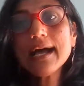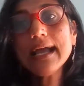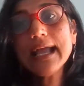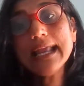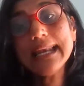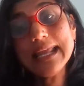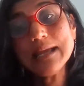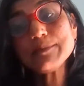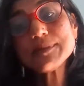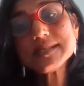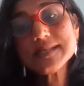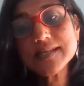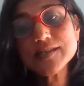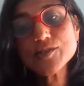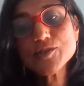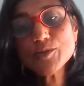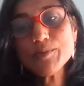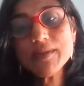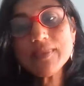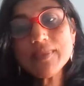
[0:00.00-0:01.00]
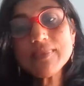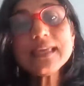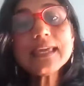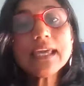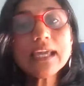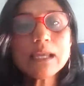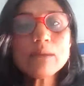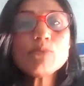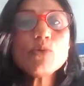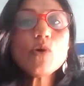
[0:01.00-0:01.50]
enables us to be
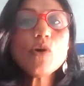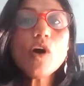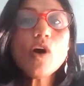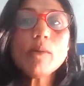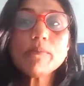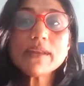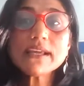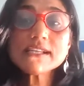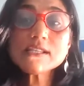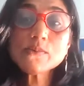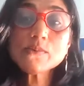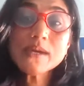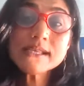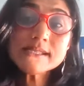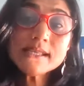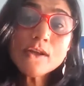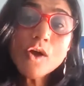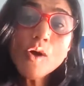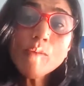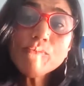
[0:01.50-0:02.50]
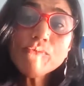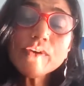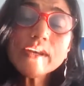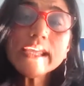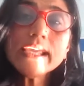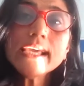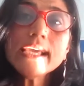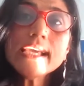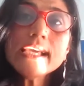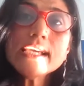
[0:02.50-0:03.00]
thinking in more complex ways and
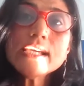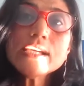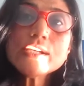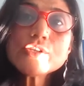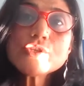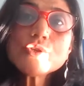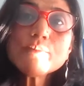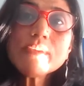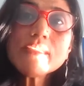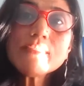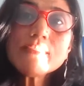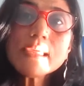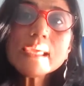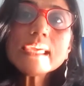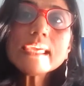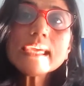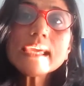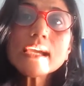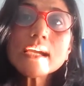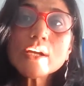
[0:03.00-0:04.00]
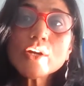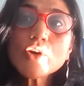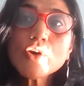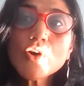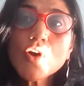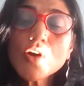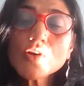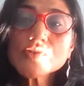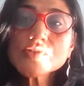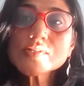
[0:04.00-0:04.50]
hopefully to be thinking
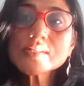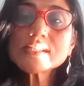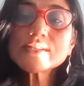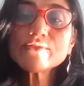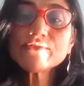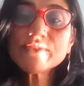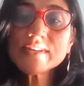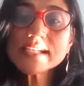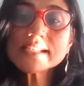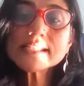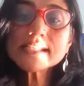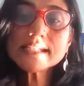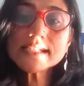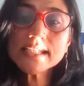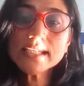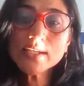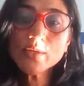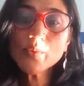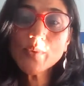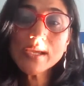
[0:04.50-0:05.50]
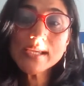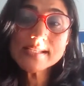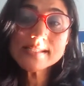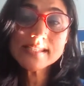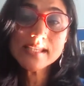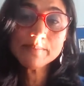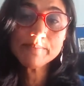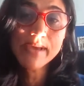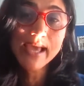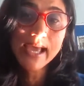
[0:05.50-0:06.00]
across diversity in ways
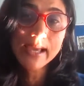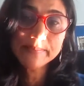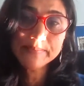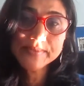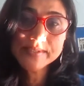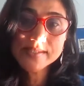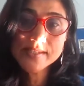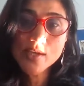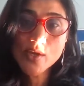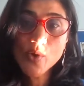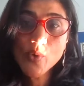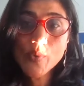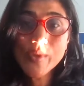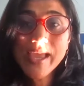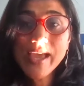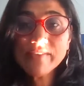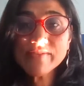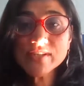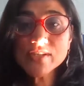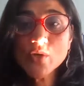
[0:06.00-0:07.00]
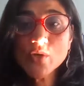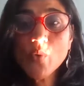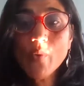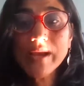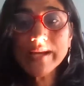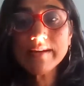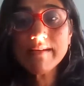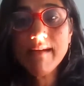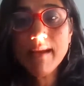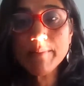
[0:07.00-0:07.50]
that perhaps we haven't
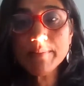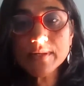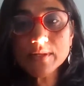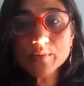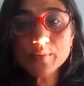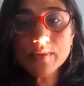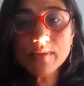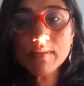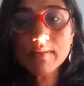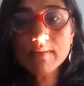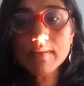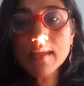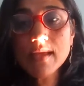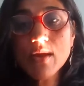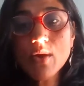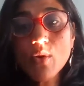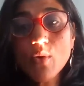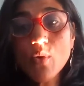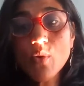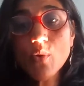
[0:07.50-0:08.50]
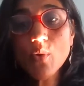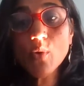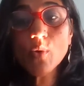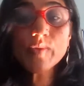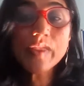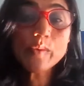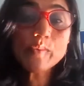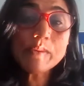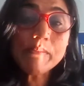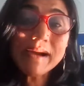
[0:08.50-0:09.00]
quite grappled with, or
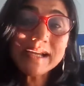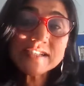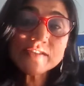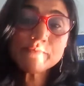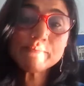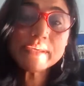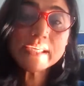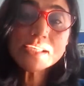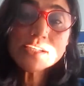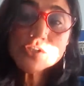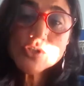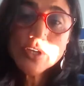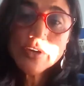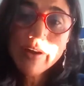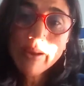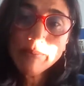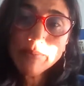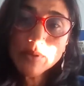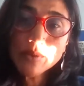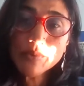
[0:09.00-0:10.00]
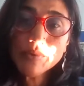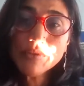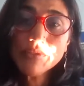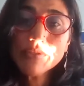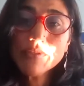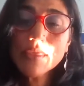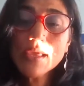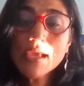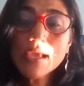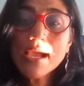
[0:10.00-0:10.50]
that we might have begun to grapple
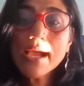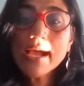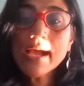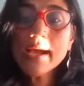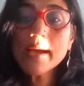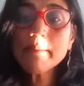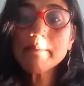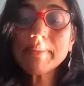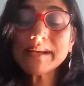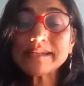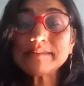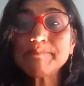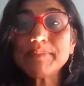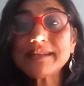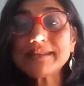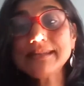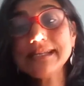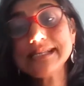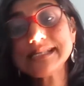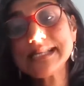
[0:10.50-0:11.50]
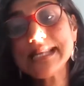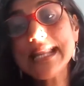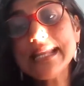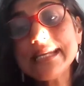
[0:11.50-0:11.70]
with, but is